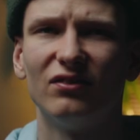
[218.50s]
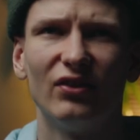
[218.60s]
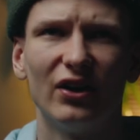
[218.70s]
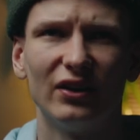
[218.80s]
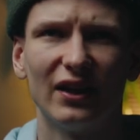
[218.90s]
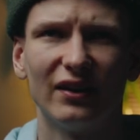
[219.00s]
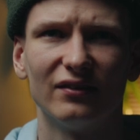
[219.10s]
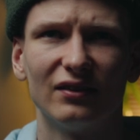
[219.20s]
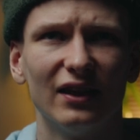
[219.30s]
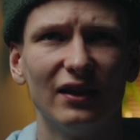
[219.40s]
very
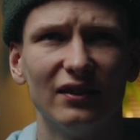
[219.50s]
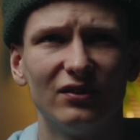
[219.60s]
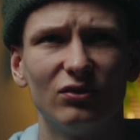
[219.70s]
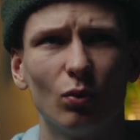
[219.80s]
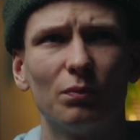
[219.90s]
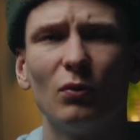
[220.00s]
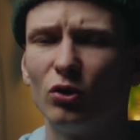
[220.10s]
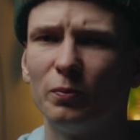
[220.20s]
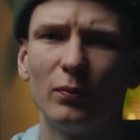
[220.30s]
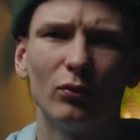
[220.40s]
nice. And it's what
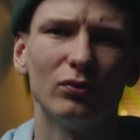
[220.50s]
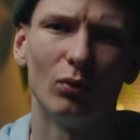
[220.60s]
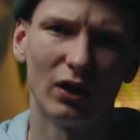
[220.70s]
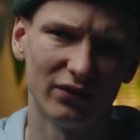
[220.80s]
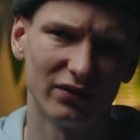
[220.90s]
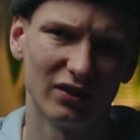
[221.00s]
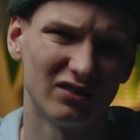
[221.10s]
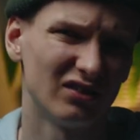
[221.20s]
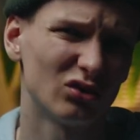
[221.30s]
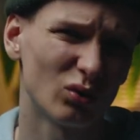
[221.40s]
most people want.
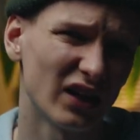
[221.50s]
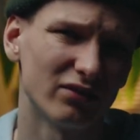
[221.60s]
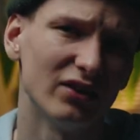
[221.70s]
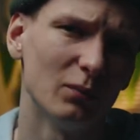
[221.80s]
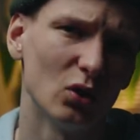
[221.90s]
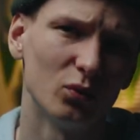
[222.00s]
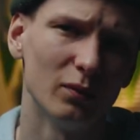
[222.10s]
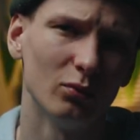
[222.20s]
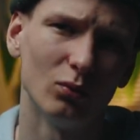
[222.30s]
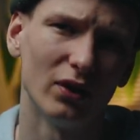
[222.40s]
It's the strength that most
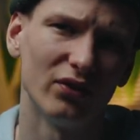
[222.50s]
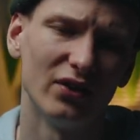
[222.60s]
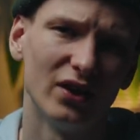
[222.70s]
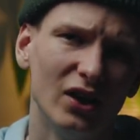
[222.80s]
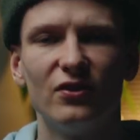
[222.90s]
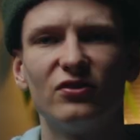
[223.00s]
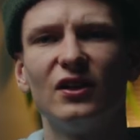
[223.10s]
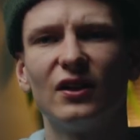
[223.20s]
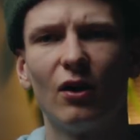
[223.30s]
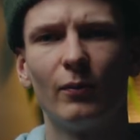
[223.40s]
people want.
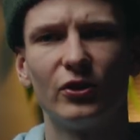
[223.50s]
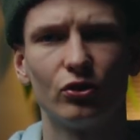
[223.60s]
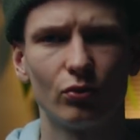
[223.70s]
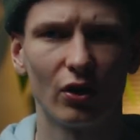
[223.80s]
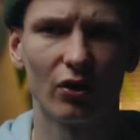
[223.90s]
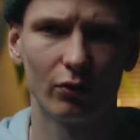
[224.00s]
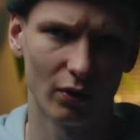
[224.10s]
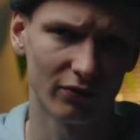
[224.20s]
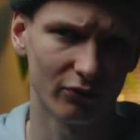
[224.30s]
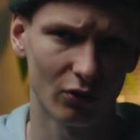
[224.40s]
Seeing how much stronger the
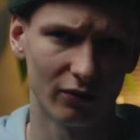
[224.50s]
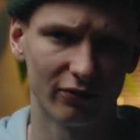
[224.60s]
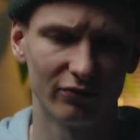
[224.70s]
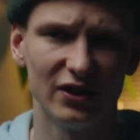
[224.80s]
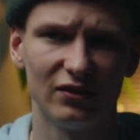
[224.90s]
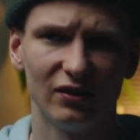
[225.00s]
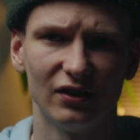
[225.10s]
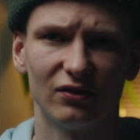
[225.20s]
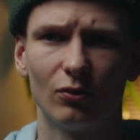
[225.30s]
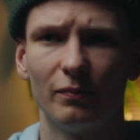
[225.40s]
1/4 of Nisi
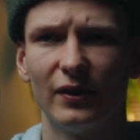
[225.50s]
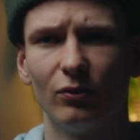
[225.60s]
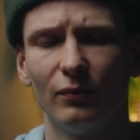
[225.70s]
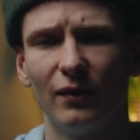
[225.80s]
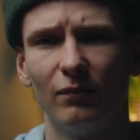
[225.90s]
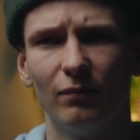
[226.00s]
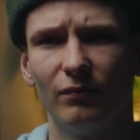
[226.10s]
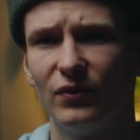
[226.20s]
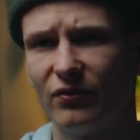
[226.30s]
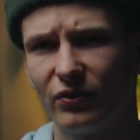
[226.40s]
is compared to my
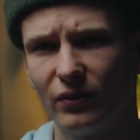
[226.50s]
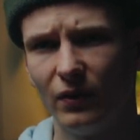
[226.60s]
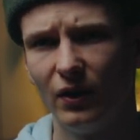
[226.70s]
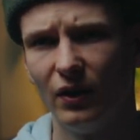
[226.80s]
Tiffen,